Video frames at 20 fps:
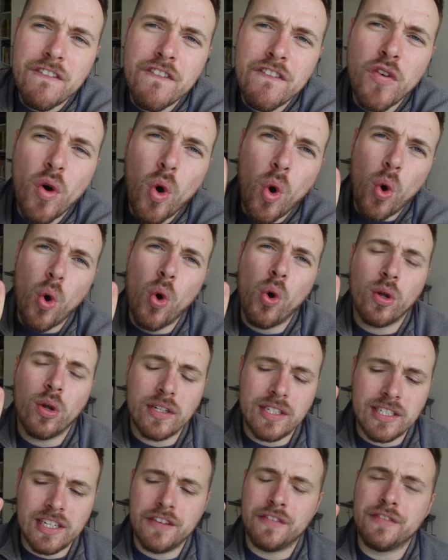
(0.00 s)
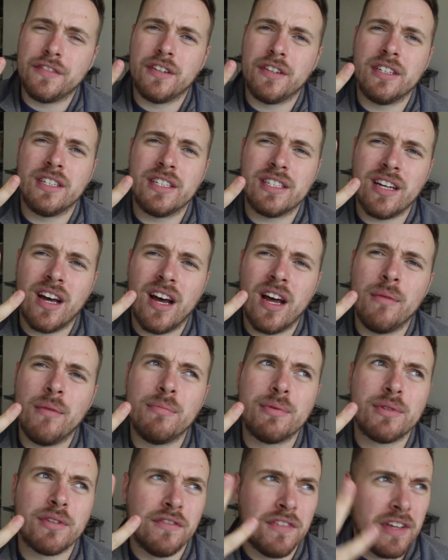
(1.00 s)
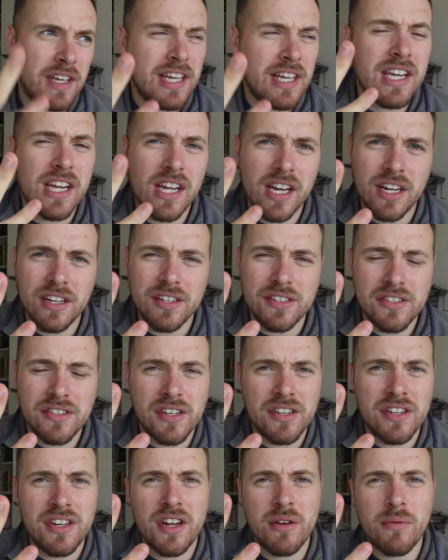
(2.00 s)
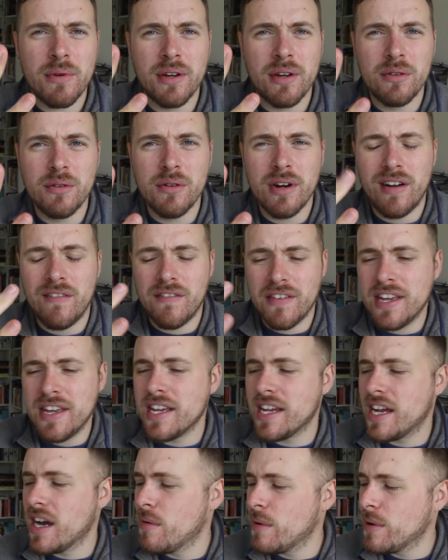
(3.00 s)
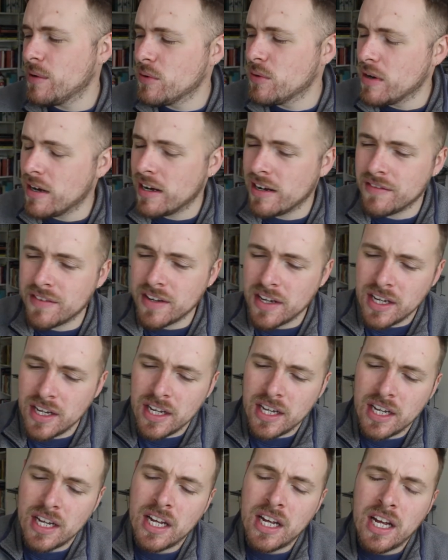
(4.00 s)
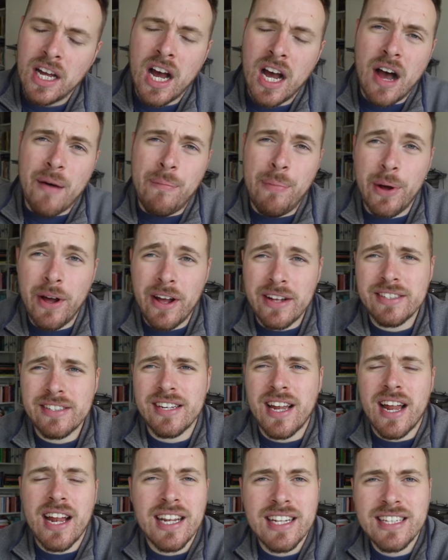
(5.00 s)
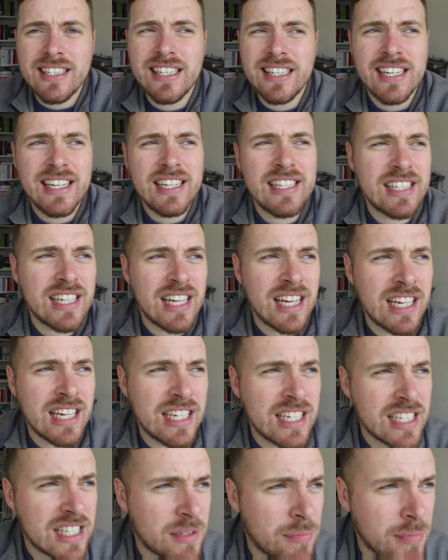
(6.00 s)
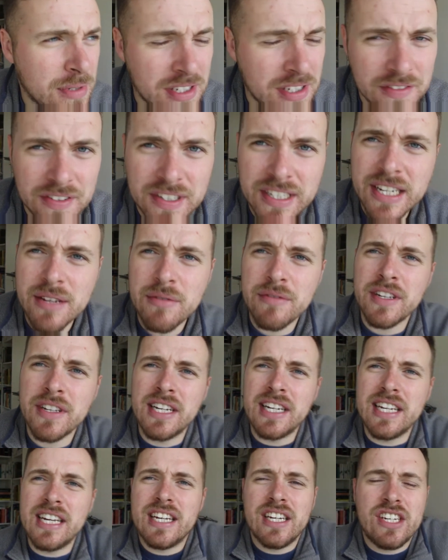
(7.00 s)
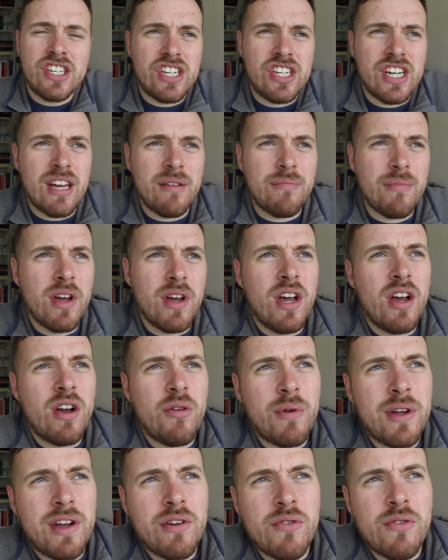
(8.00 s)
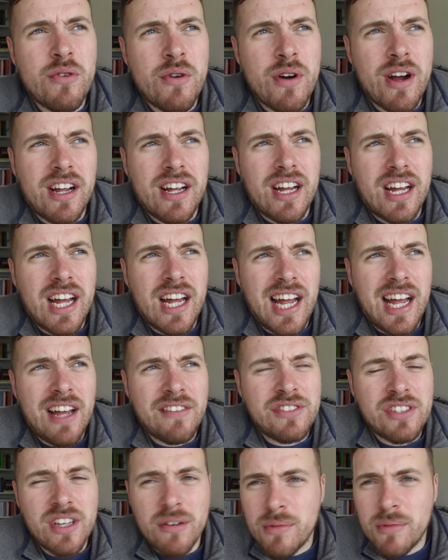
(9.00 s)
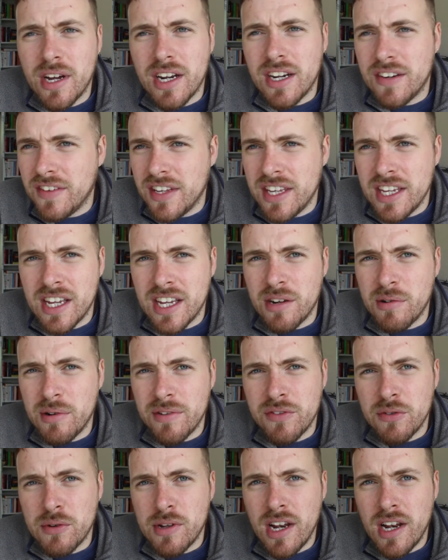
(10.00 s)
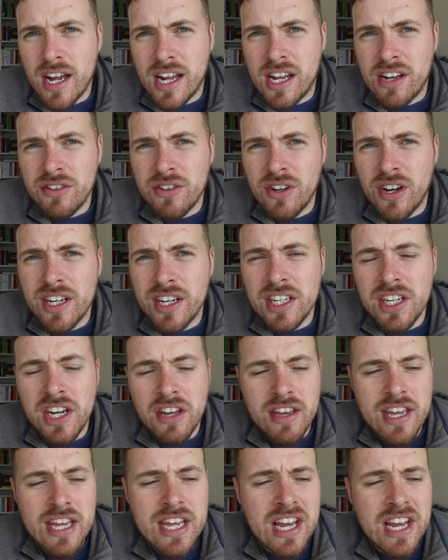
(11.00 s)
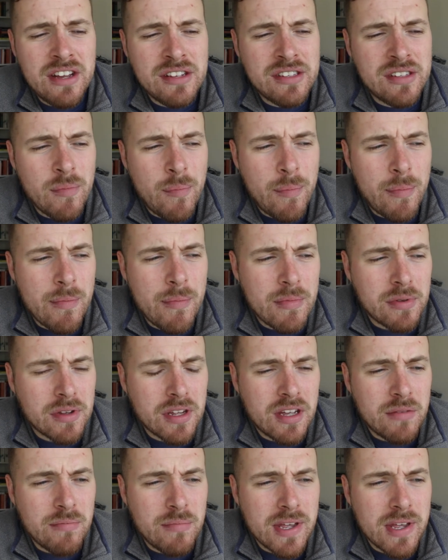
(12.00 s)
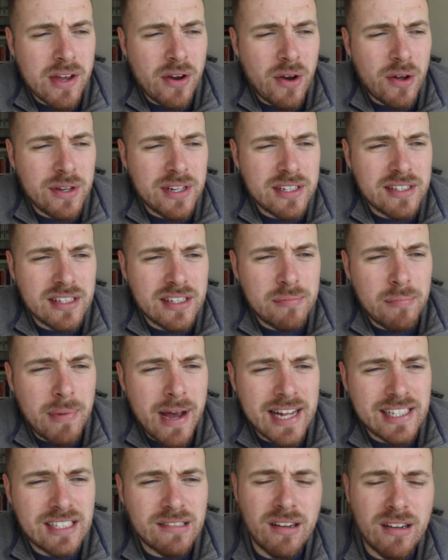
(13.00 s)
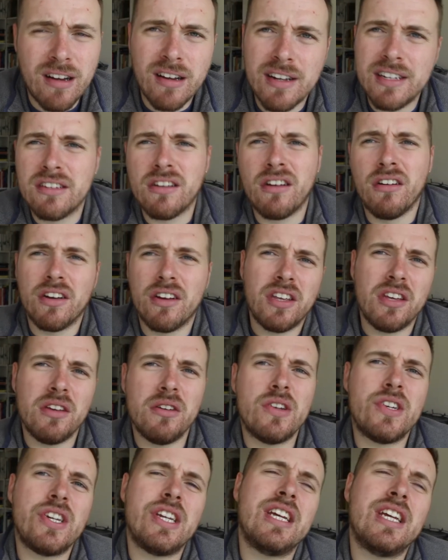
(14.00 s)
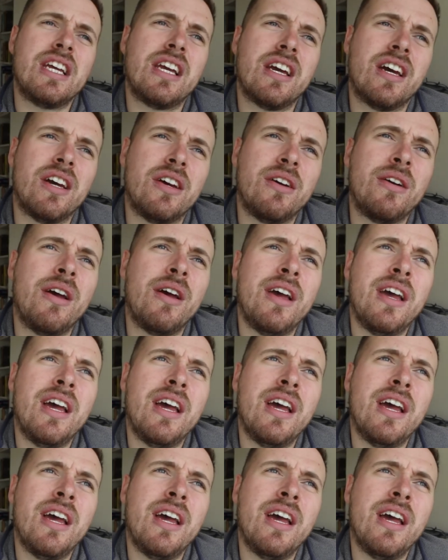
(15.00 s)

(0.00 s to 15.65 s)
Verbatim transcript: four different types of ego. So, you know, we all have ego, we all have our personalities, and specifically within leadership, we all have some kind of ego, whether we like it or not. And, you know, egos can be conned as this bad thing, oh, he's got a huge ego.